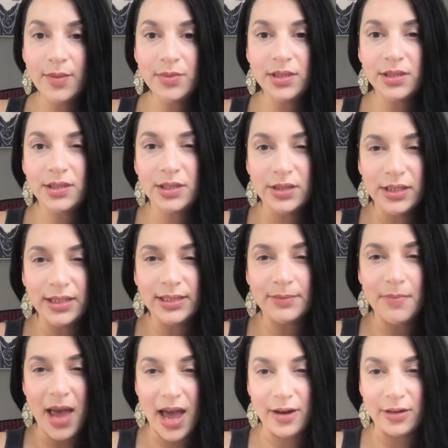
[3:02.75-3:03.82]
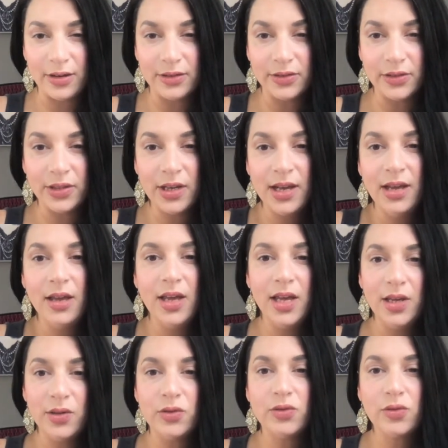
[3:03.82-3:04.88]
to serious matters
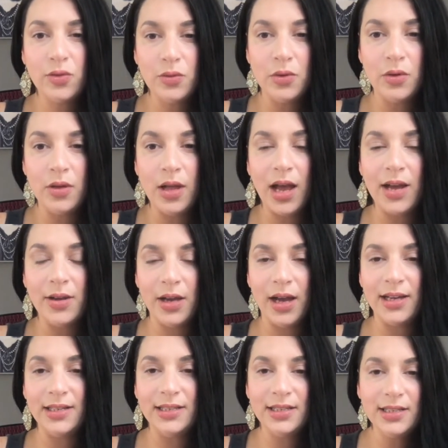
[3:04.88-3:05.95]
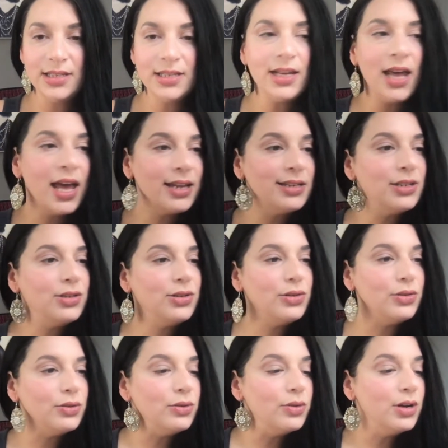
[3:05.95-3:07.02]
in school, I did tend
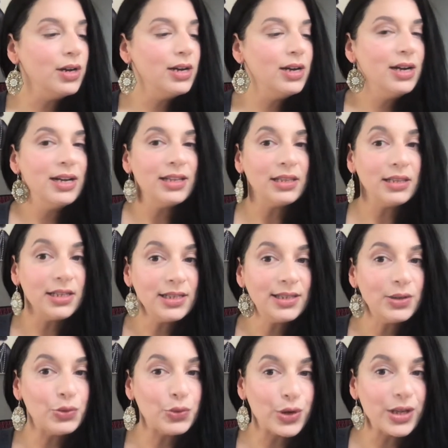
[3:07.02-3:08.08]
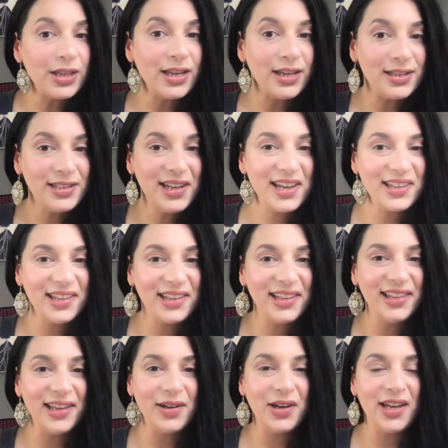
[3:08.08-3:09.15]
to listen really intently,
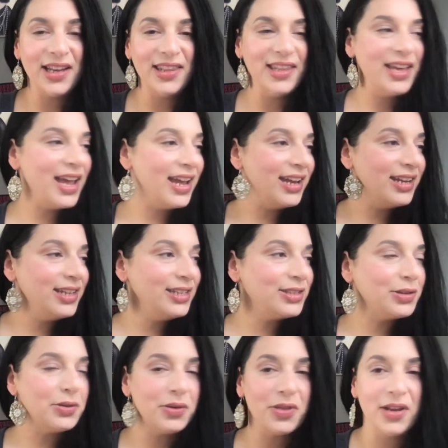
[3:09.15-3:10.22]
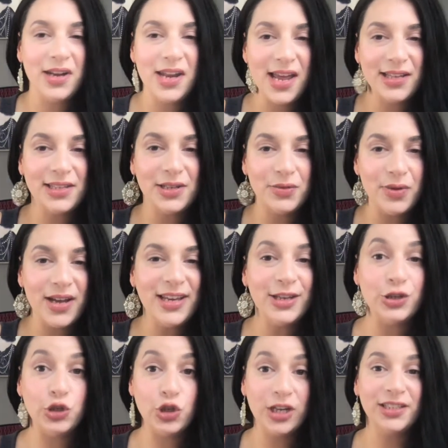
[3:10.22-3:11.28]
like in the 80s during the Nancy Reagan
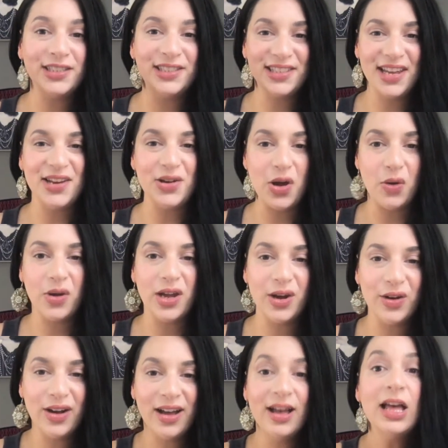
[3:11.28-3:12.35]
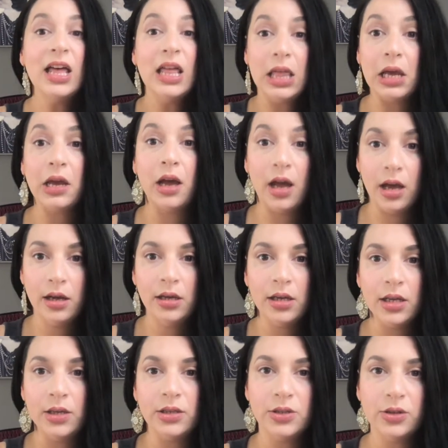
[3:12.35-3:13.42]
Just Say No era. Like,
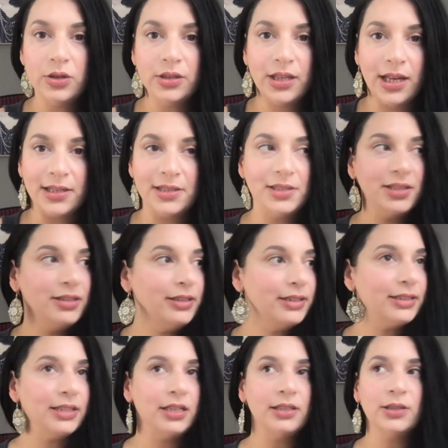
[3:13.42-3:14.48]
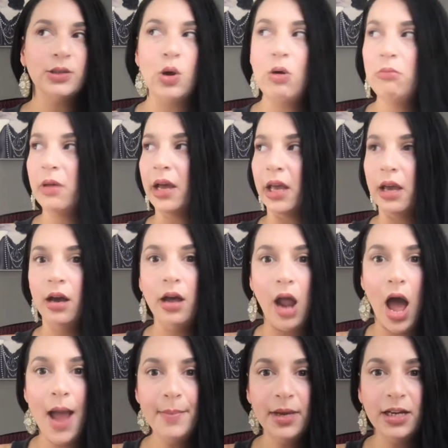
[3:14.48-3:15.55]
I took that seriously. I was like, oh my God,
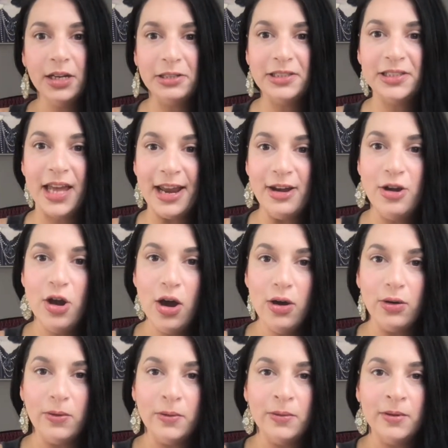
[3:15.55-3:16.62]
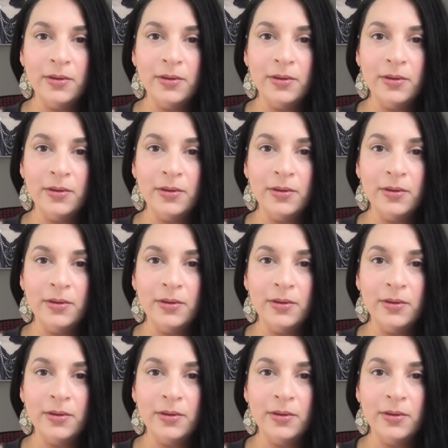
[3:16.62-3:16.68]
I'm going to say no.